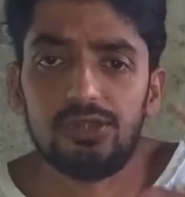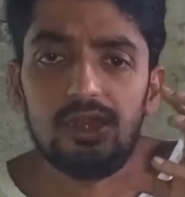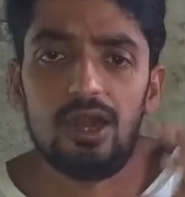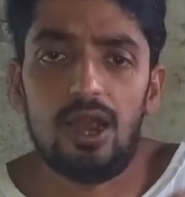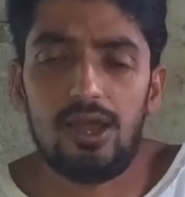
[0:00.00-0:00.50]

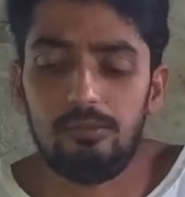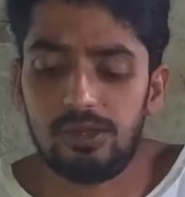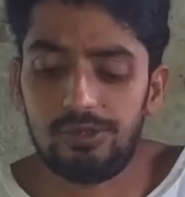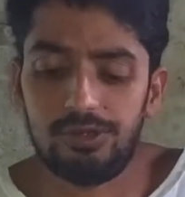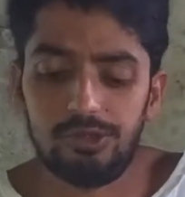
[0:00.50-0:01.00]
The lime
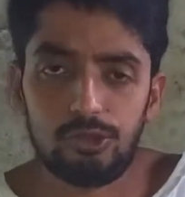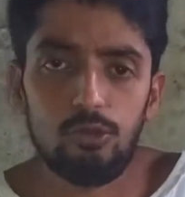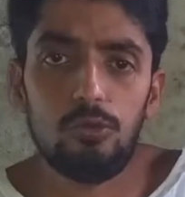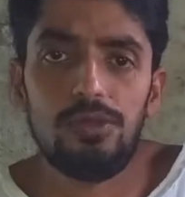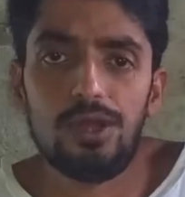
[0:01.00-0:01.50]
and this
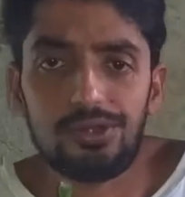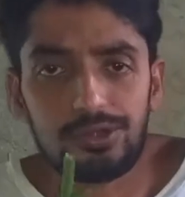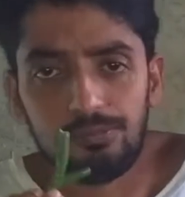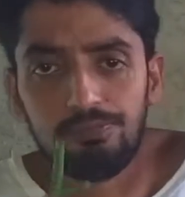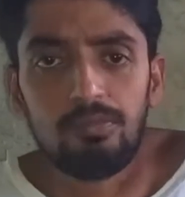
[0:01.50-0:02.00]
lubias
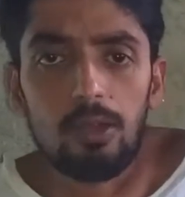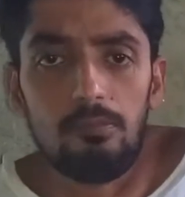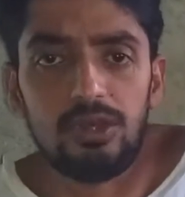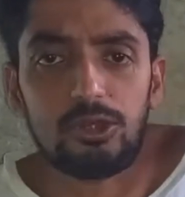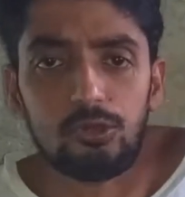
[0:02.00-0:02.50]

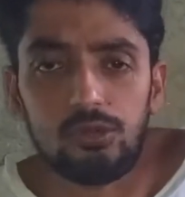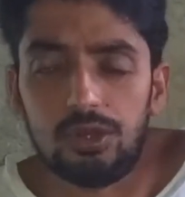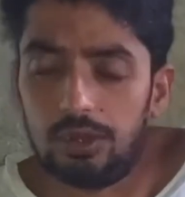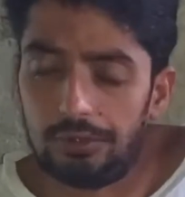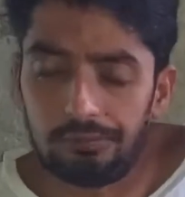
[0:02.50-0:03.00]
mixed
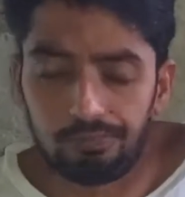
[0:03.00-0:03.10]
together